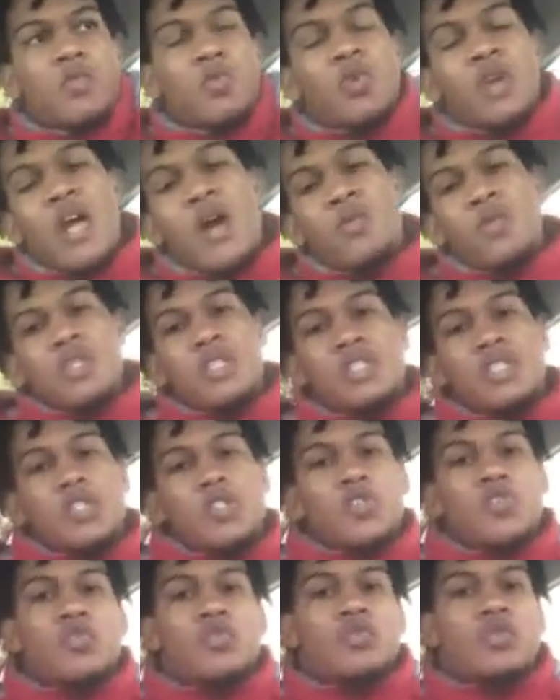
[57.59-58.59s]
what I would
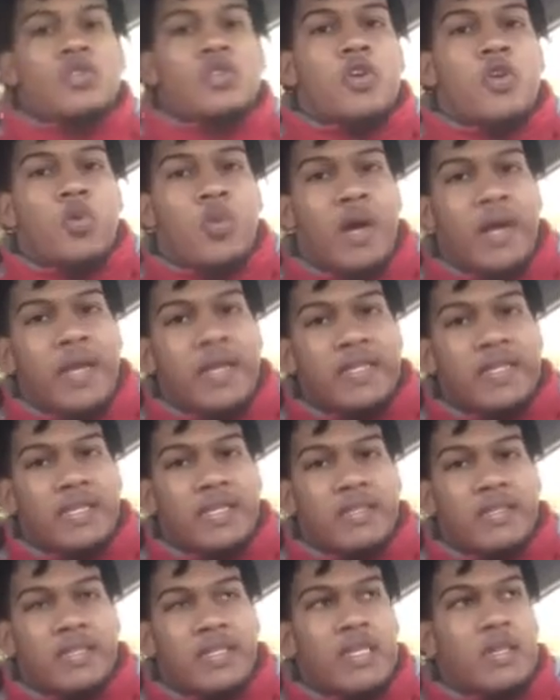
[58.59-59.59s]
assume, why they
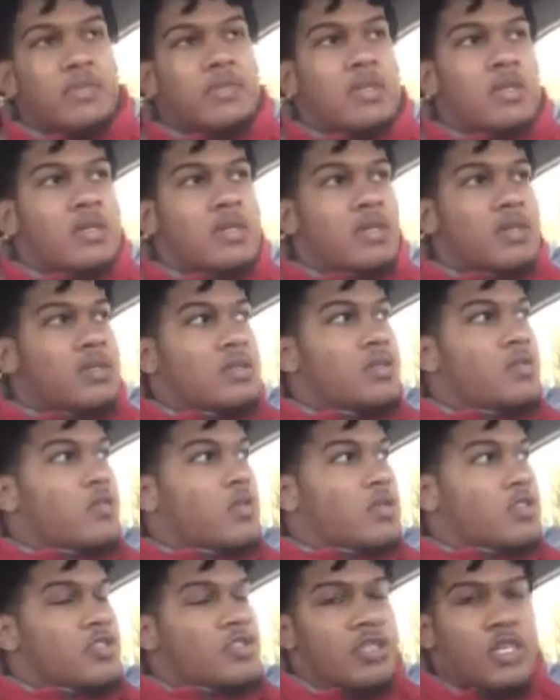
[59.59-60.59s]
didn't keep the
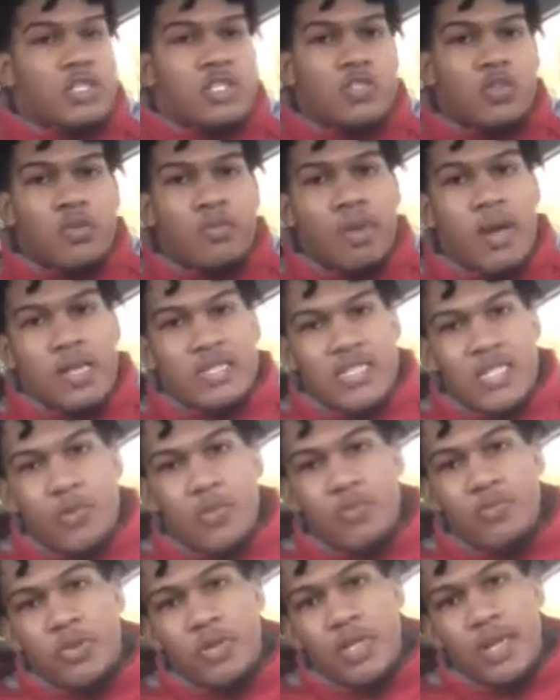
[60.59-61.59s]
traditional box, they
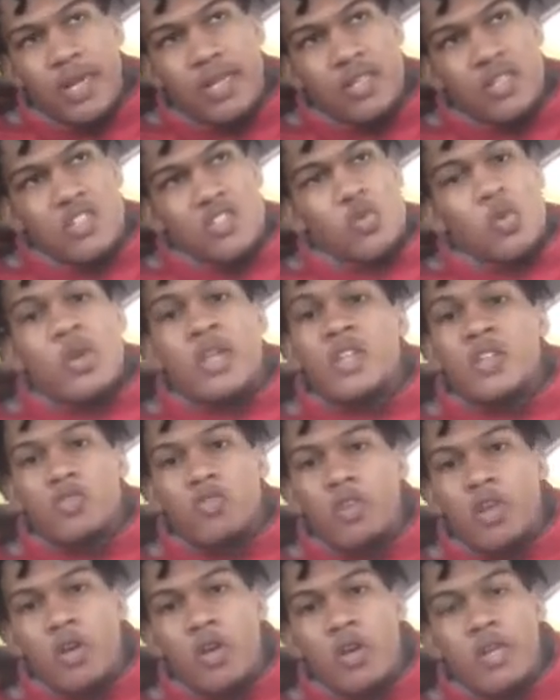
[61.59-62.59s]
would put like the
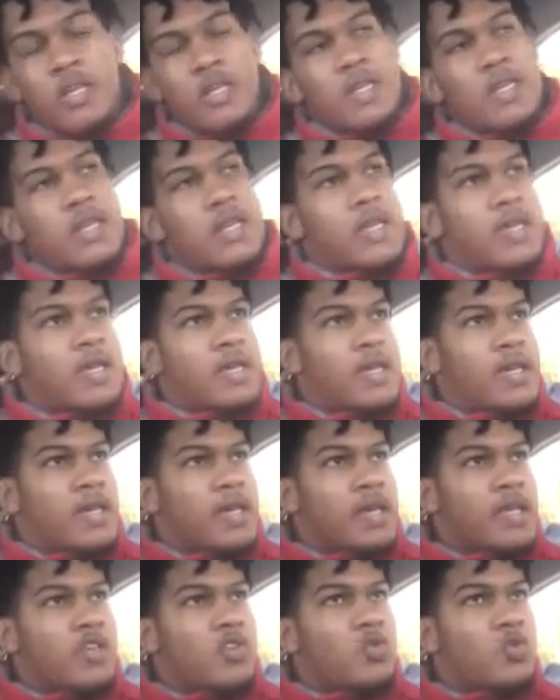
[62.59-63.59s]
23 on it,
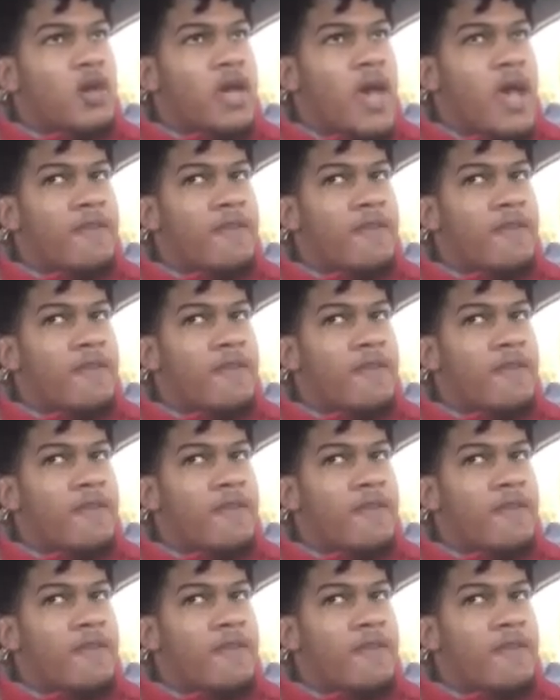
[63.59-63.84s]
and then you would